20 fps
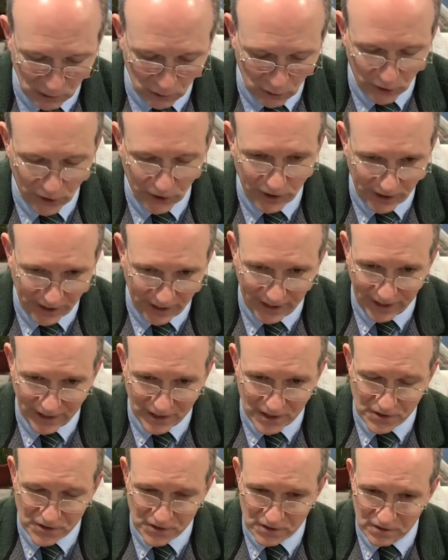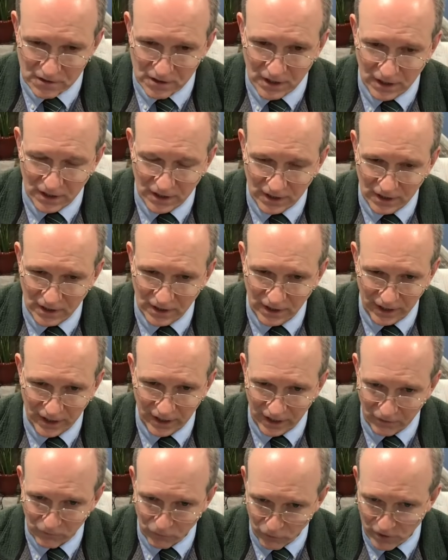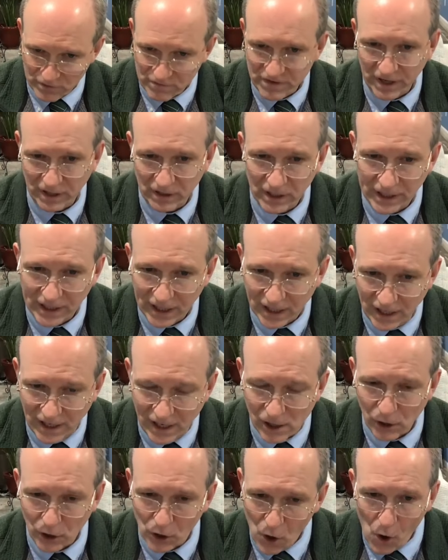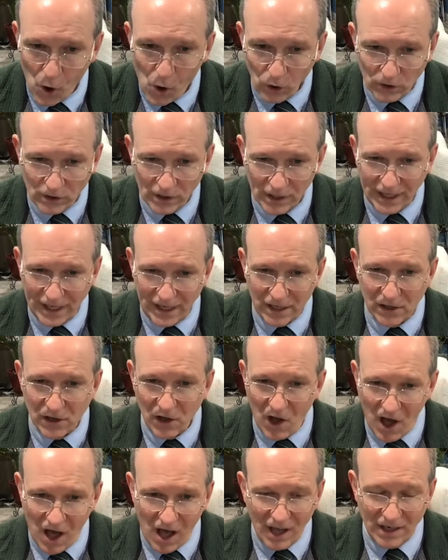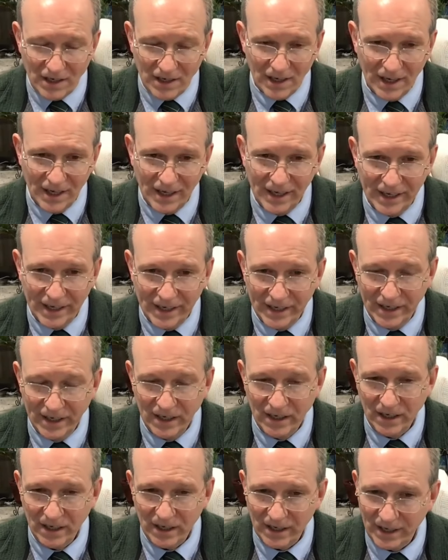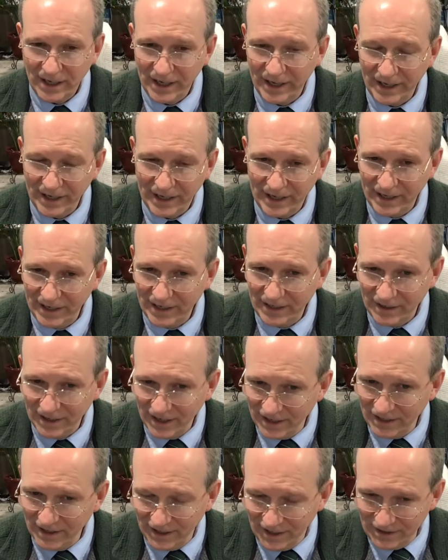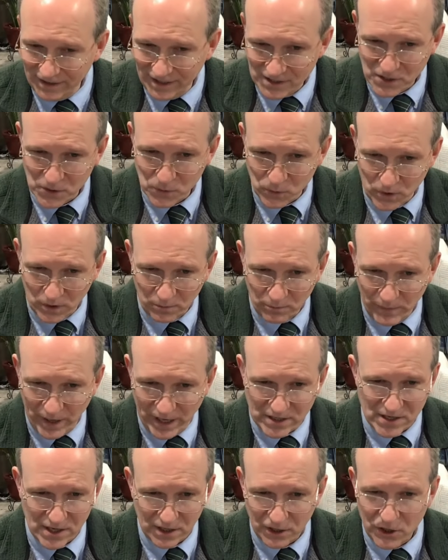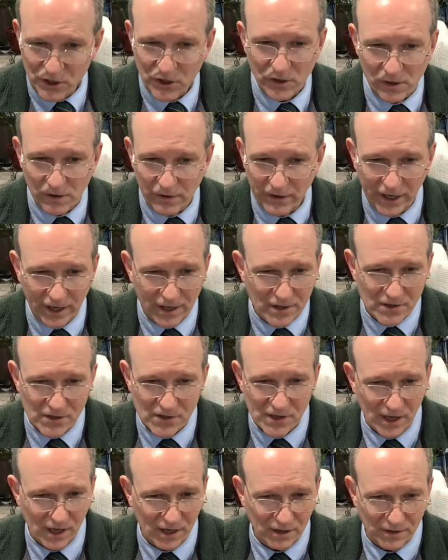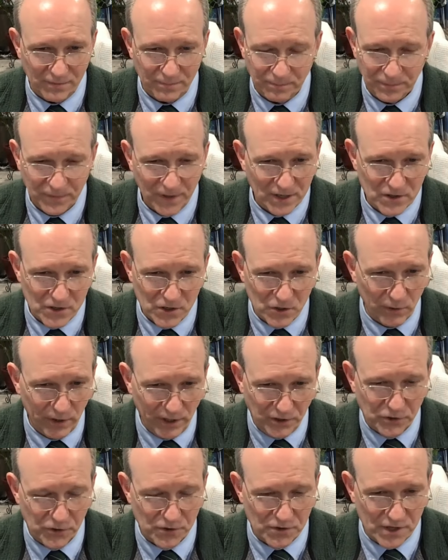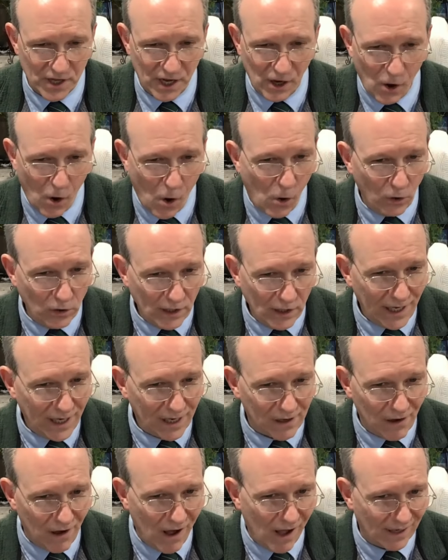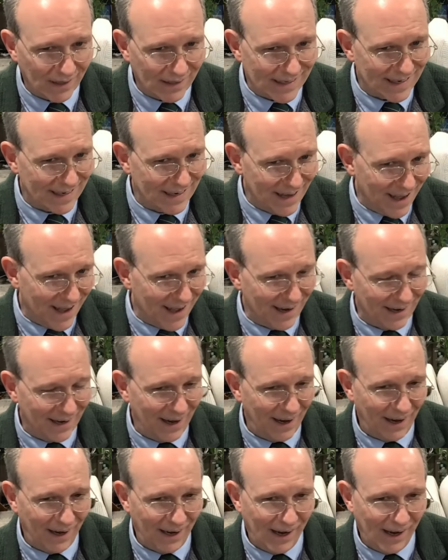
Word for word: Lord is revealing in here. Only God, and this is what makes it curious and so interesting, only God did not